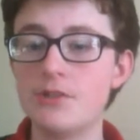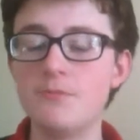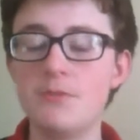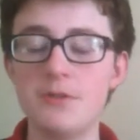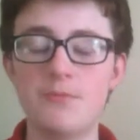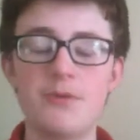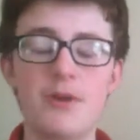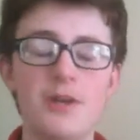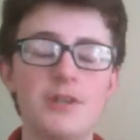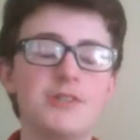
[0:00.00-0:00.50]
to
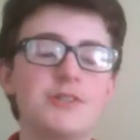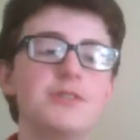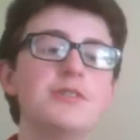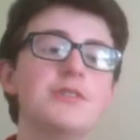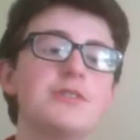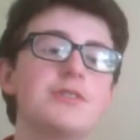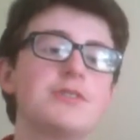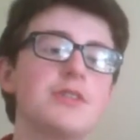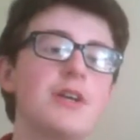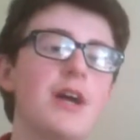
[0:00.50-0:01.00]
be
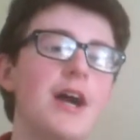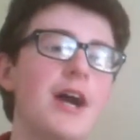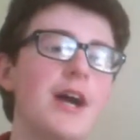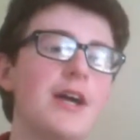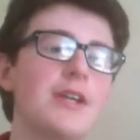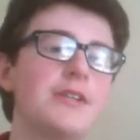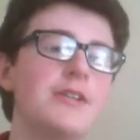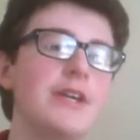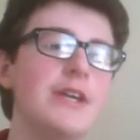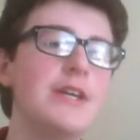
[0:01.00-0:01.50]
president,
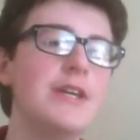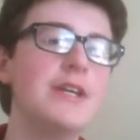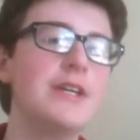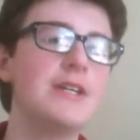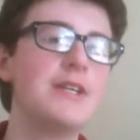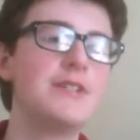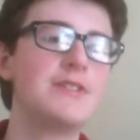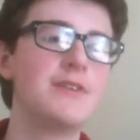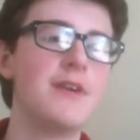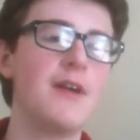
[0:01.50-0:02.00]
and he
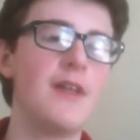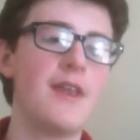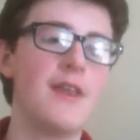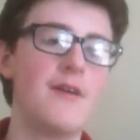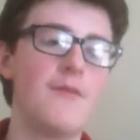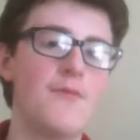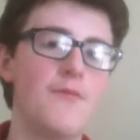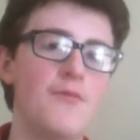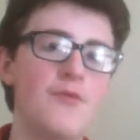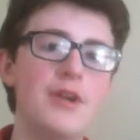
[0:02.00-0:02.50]
is
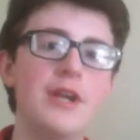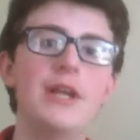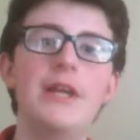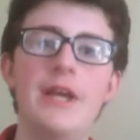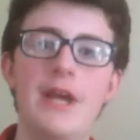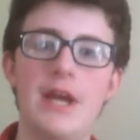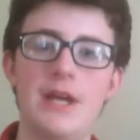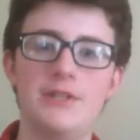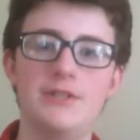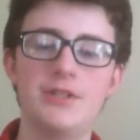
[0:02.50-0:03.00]

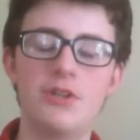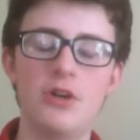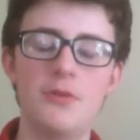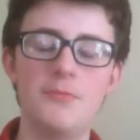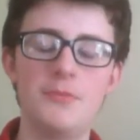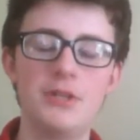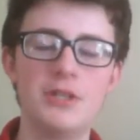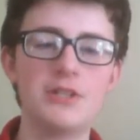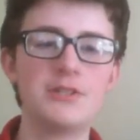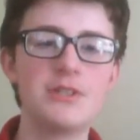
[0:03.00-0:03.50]
really
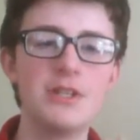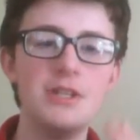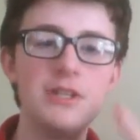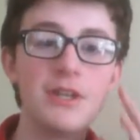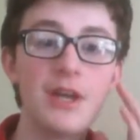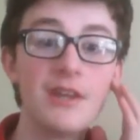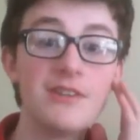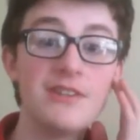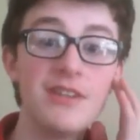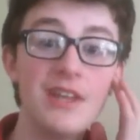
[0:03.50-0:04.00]
anti-communist. In
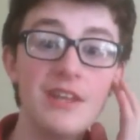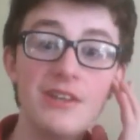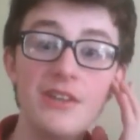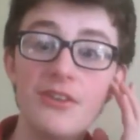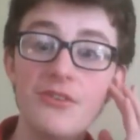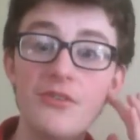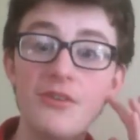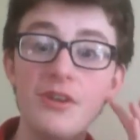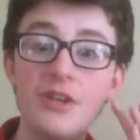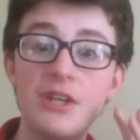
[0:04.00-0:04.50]

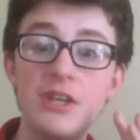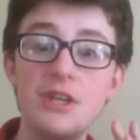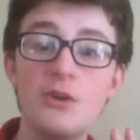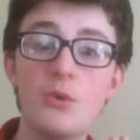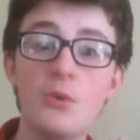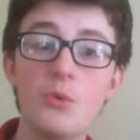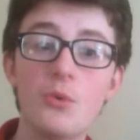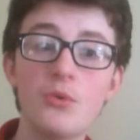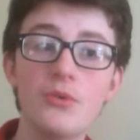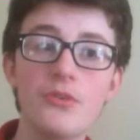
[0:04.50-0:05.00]
1983, he
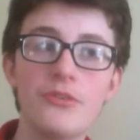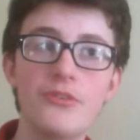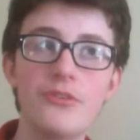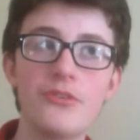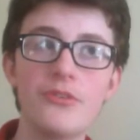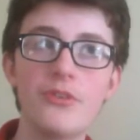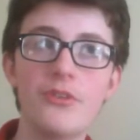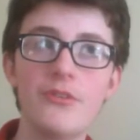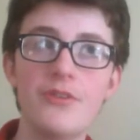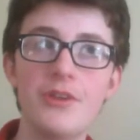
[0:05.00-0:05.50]

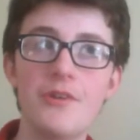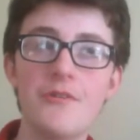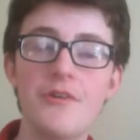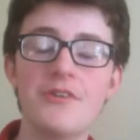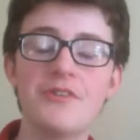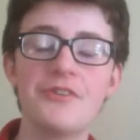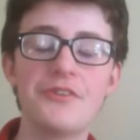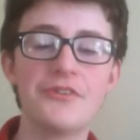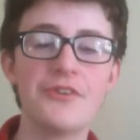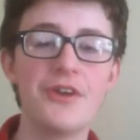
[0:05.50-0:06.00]
calls the
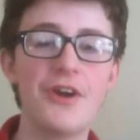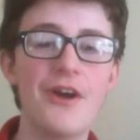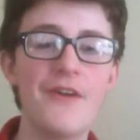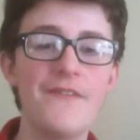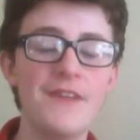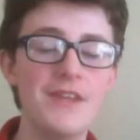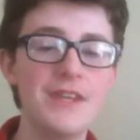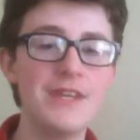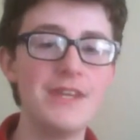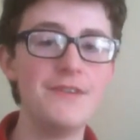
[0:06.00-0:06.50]
USSR
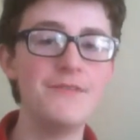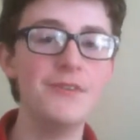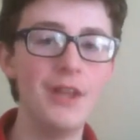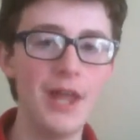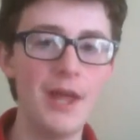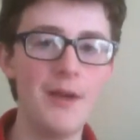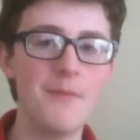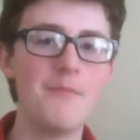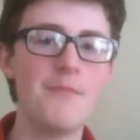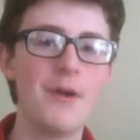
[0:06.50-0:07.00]
the
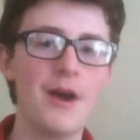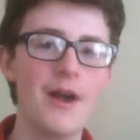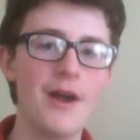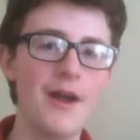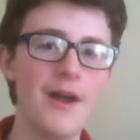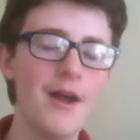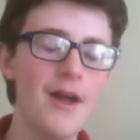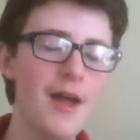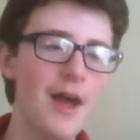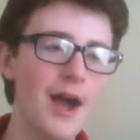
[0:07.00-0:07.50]
evil
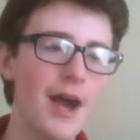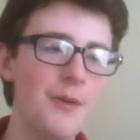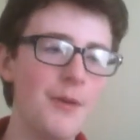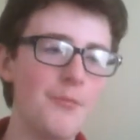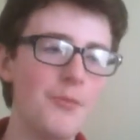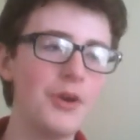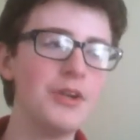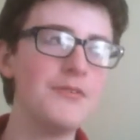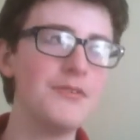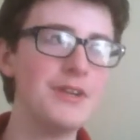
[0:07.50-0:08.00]
empire,
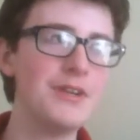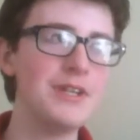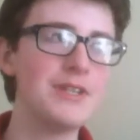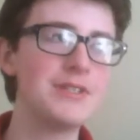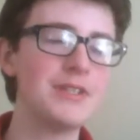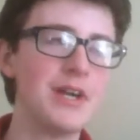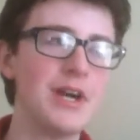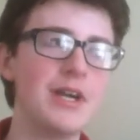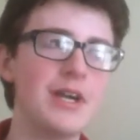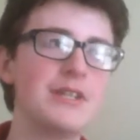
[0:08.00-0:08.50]
and one of
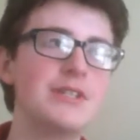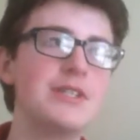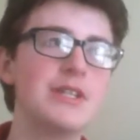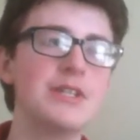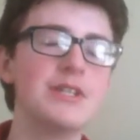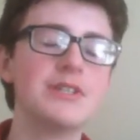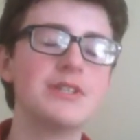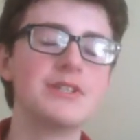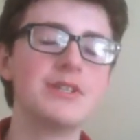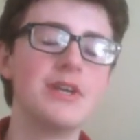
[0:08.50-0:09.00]
his
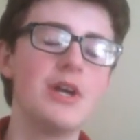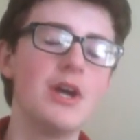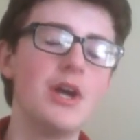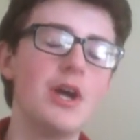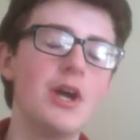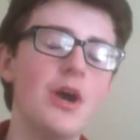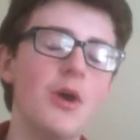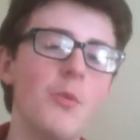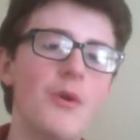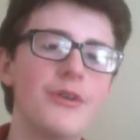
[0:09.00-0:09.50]
ideas
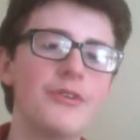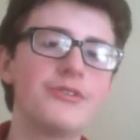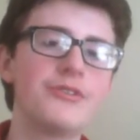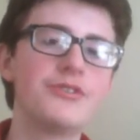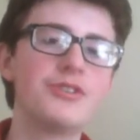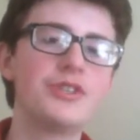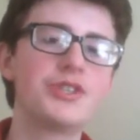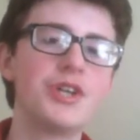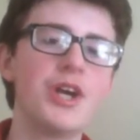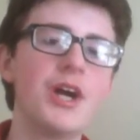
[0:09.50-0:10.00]
was
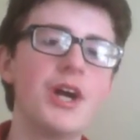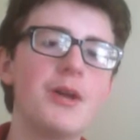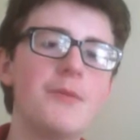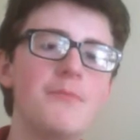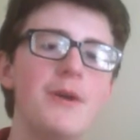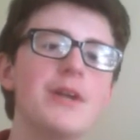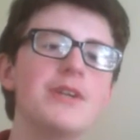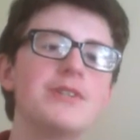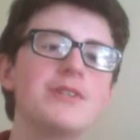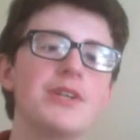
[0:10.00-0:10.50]
to try
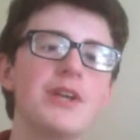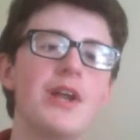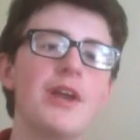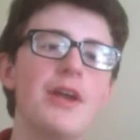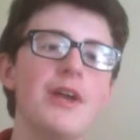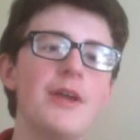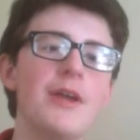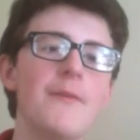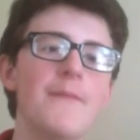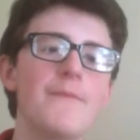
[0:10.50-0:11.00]
and
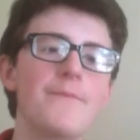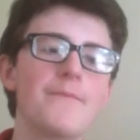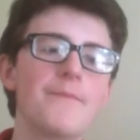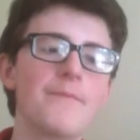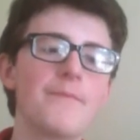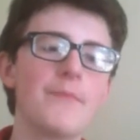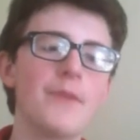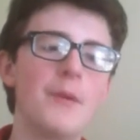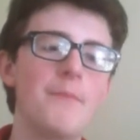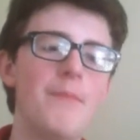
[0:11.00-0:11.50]
basically
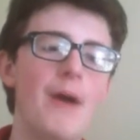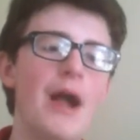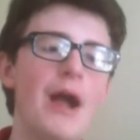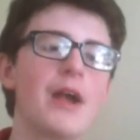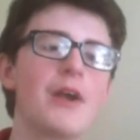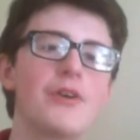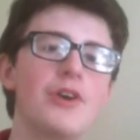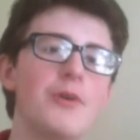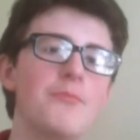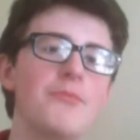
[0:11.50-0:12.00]

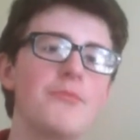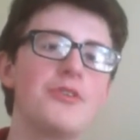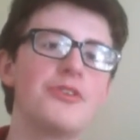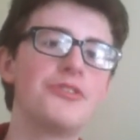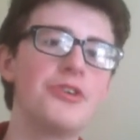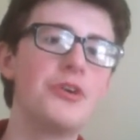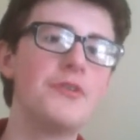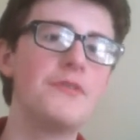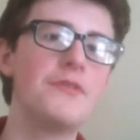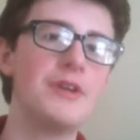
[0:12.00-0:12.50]
bankrupt the
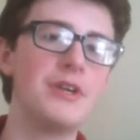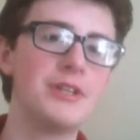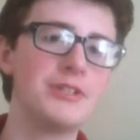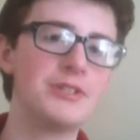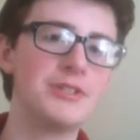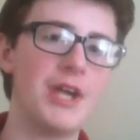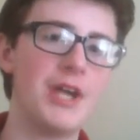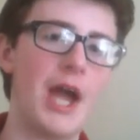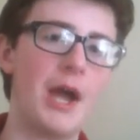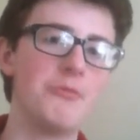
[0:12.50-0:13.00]

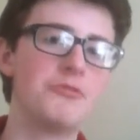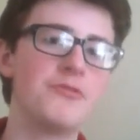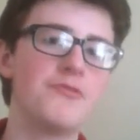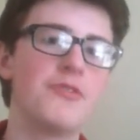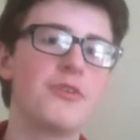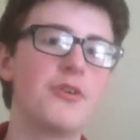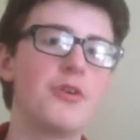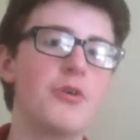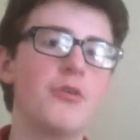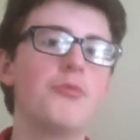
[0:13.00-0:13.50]
Soviets out of
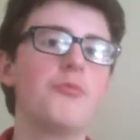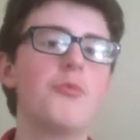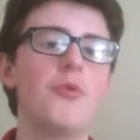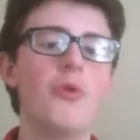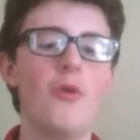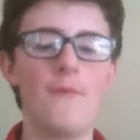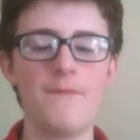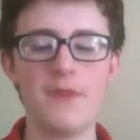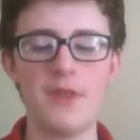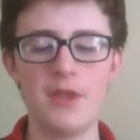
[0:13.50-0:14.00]
the Cold
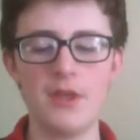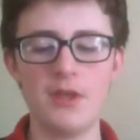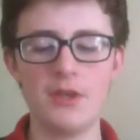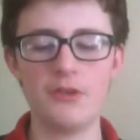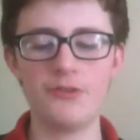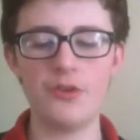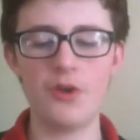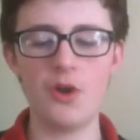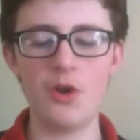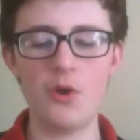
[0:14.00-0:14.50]
War.
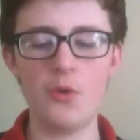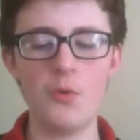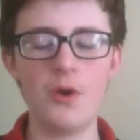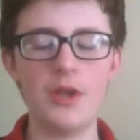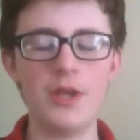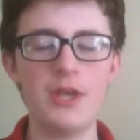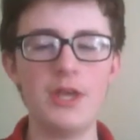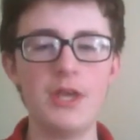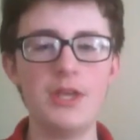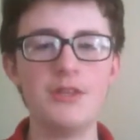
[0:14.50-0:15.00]

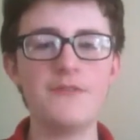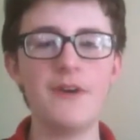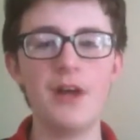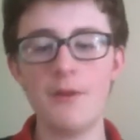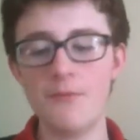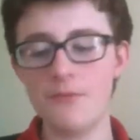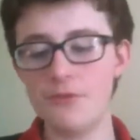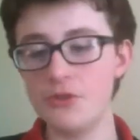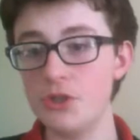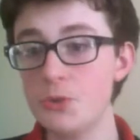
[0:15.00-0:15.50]
So he
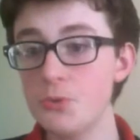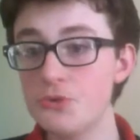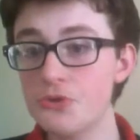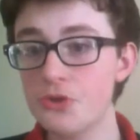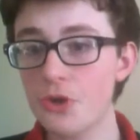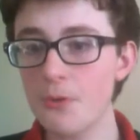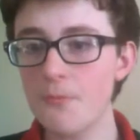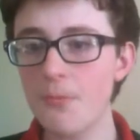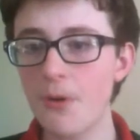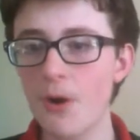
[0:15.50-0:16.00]
developed the
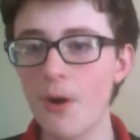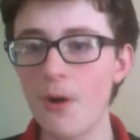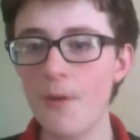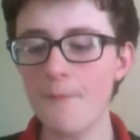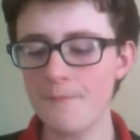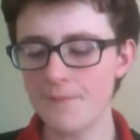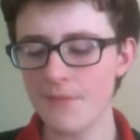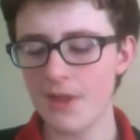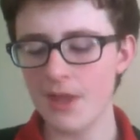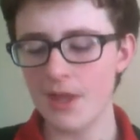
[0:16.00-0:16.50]
neutron
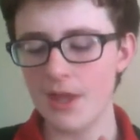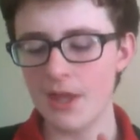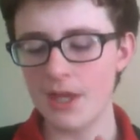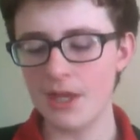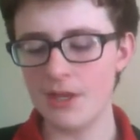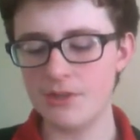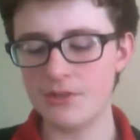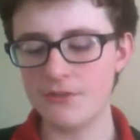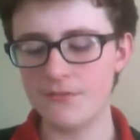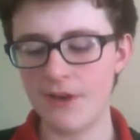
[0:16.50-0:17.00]
bomb,
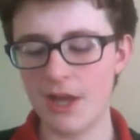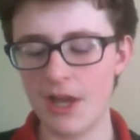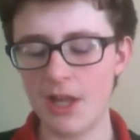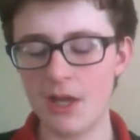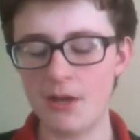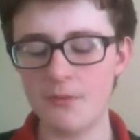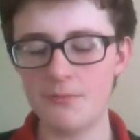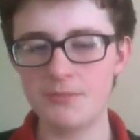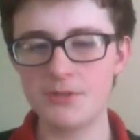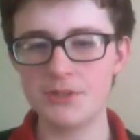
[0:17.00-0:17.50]
he
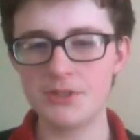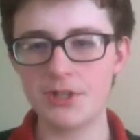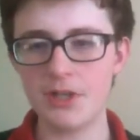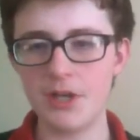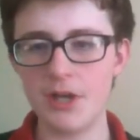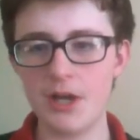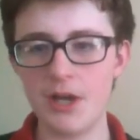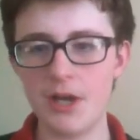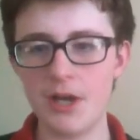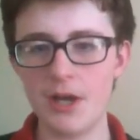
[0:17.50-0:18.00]
developed
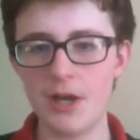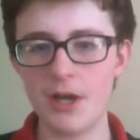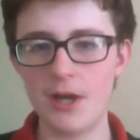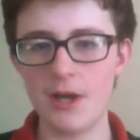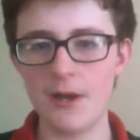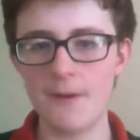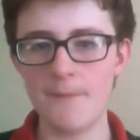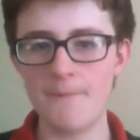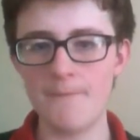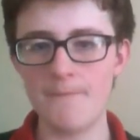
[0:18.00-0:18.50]

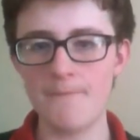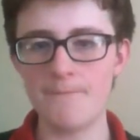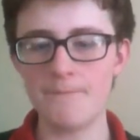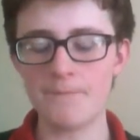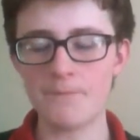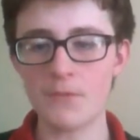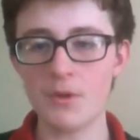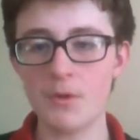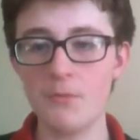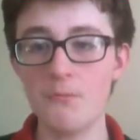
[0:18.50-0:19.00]

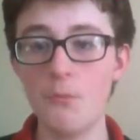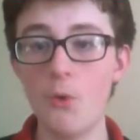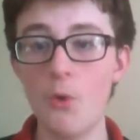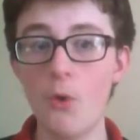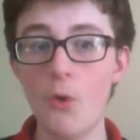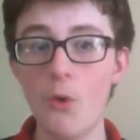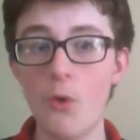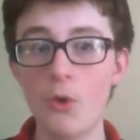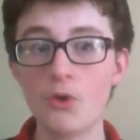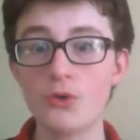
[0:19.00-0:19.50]

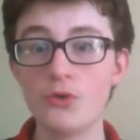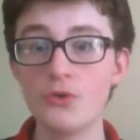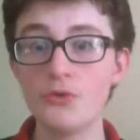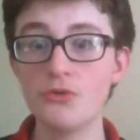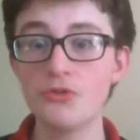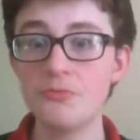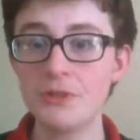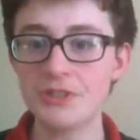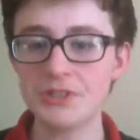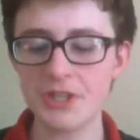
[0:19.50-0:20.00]
more
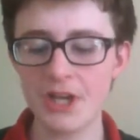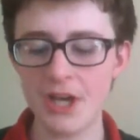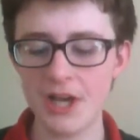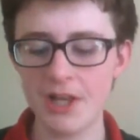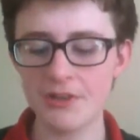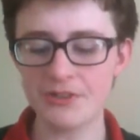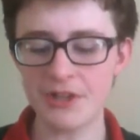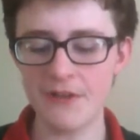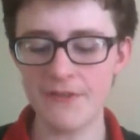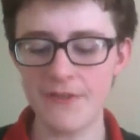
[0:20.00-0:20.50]
cruise
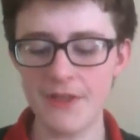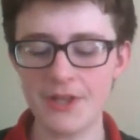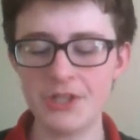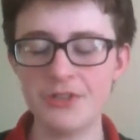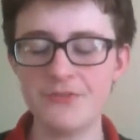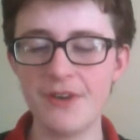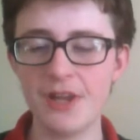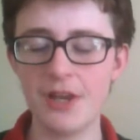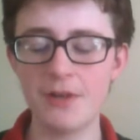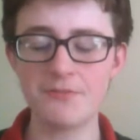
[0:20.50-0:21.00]
missiles, and then he
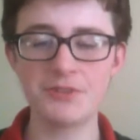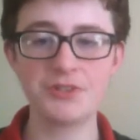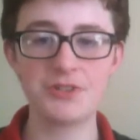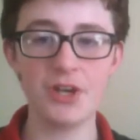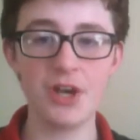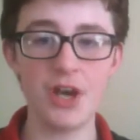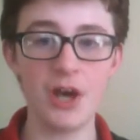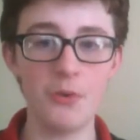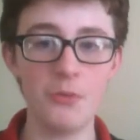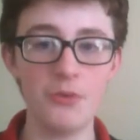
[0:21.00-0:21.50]
developed
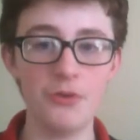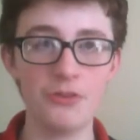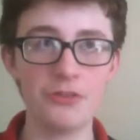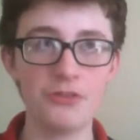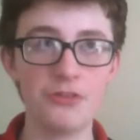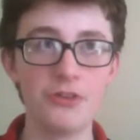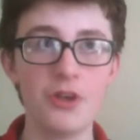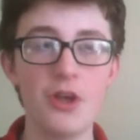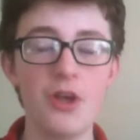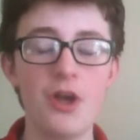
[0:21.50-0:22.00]
Star
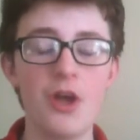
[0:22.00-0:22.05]
Wars,